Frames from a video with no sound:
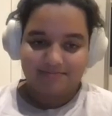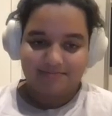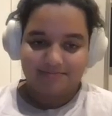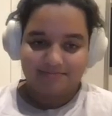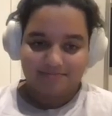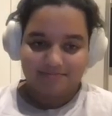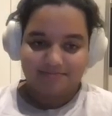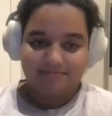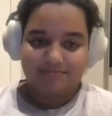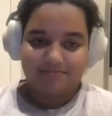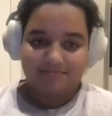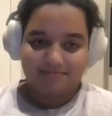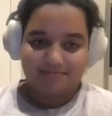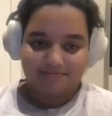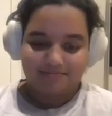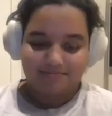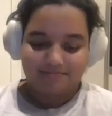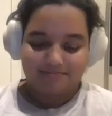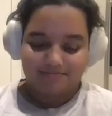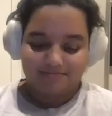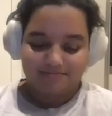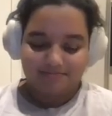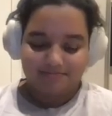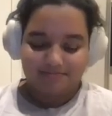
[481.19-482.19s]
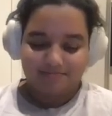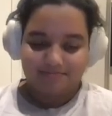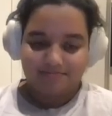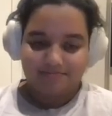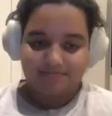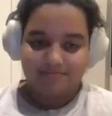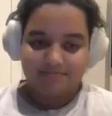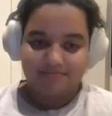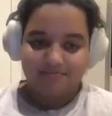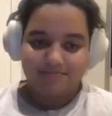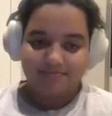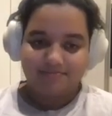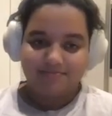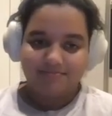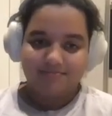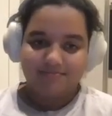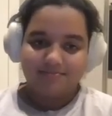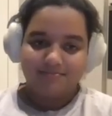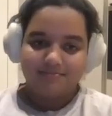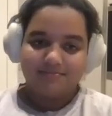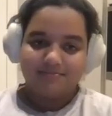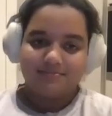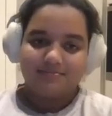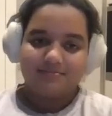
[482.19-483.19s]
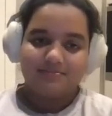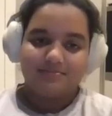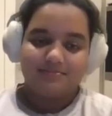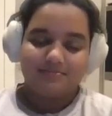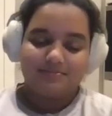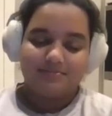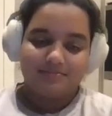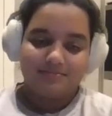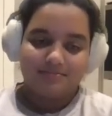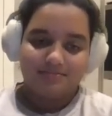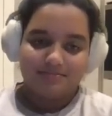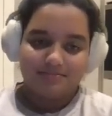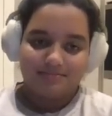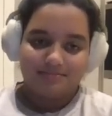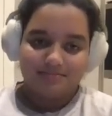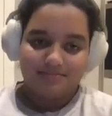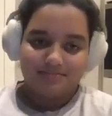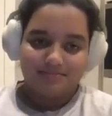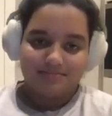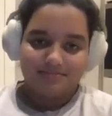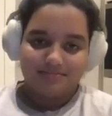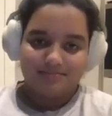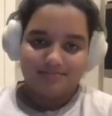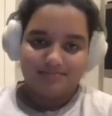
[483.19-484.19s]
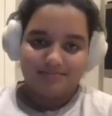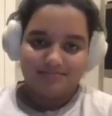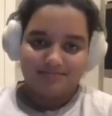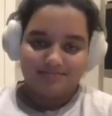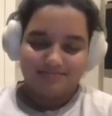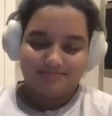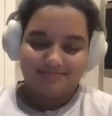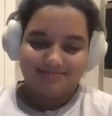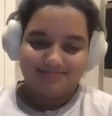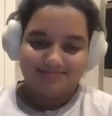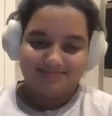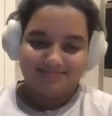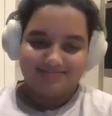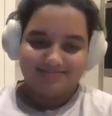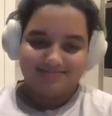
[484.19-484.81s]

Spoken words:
(not speaking)